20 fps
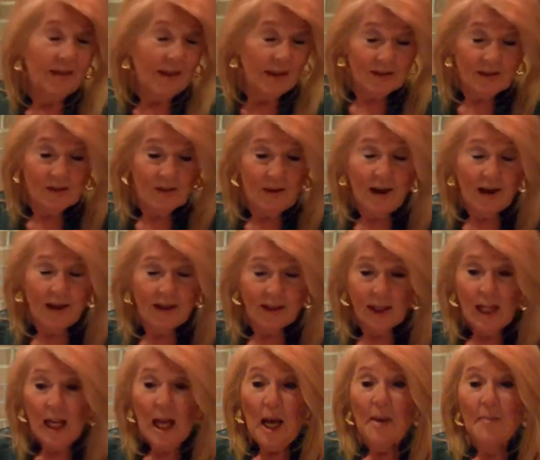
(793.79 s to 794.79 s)
That's right.
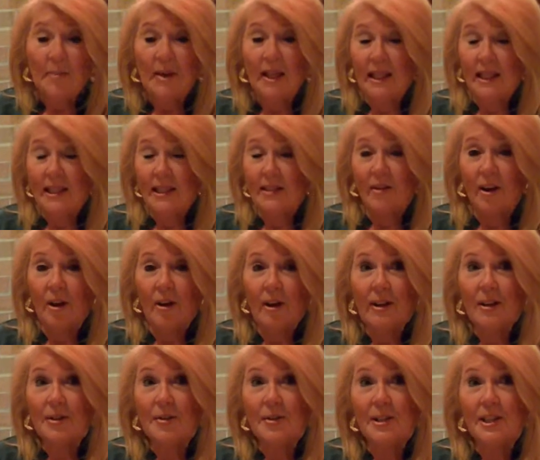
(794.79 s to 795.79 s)
But it's very
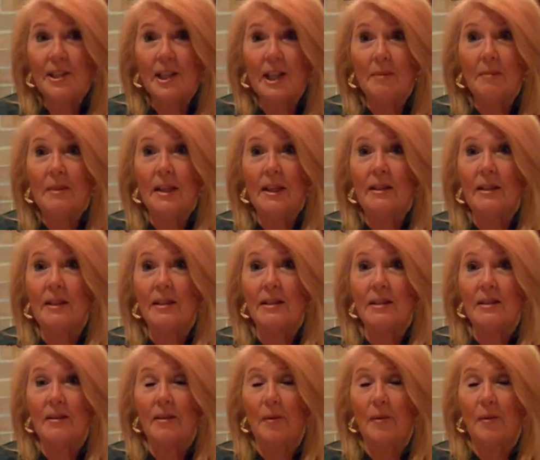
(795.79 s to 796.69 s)
interesting because